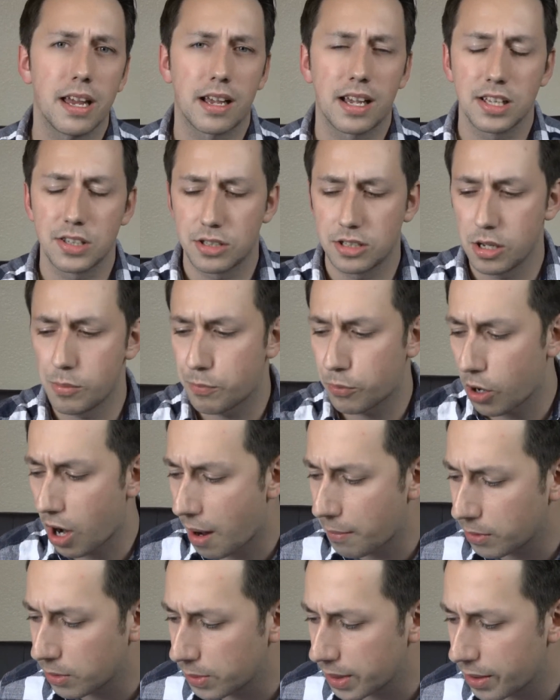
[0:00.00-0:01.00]
because you
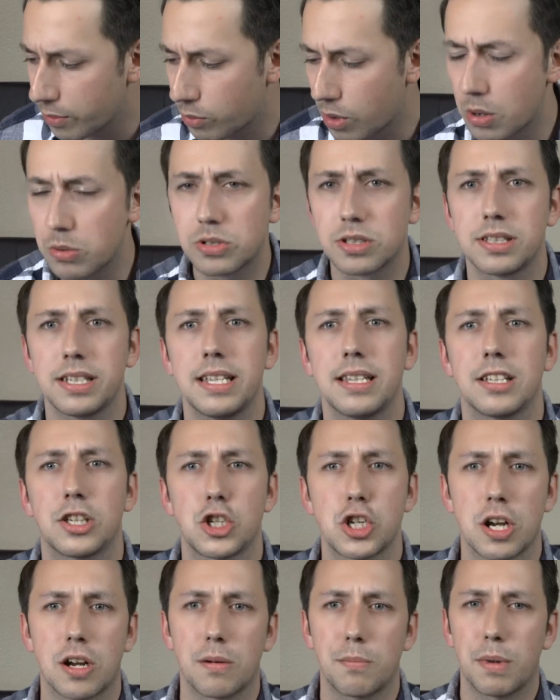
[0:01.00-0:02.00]
probably won't see this
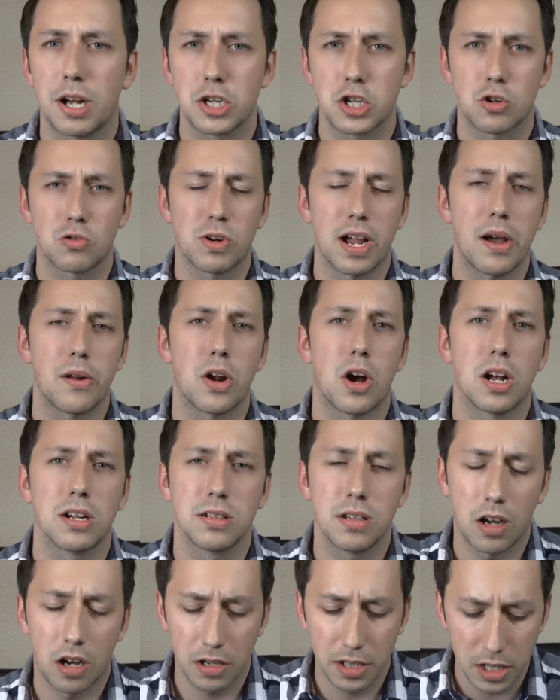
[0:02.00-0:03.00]
shared much around
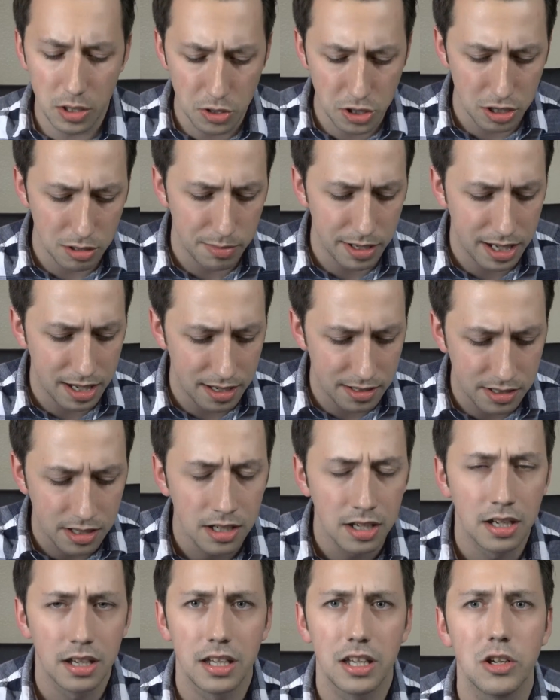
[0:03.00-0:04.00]
on YouTube, because
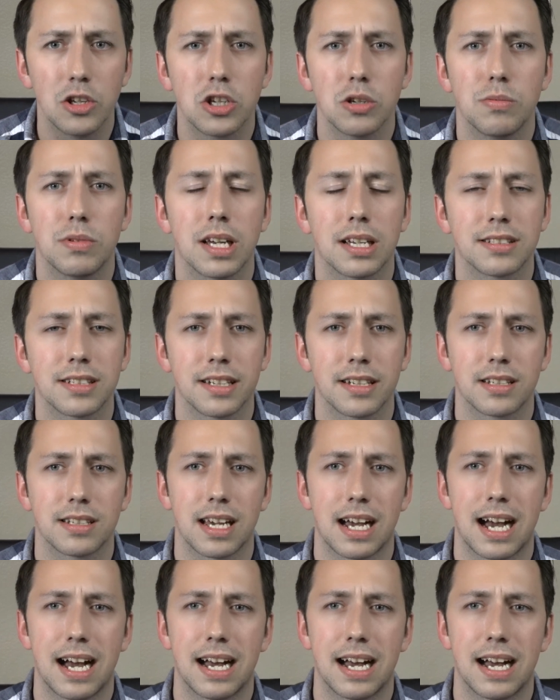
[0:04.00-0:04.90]
YouTube doesn't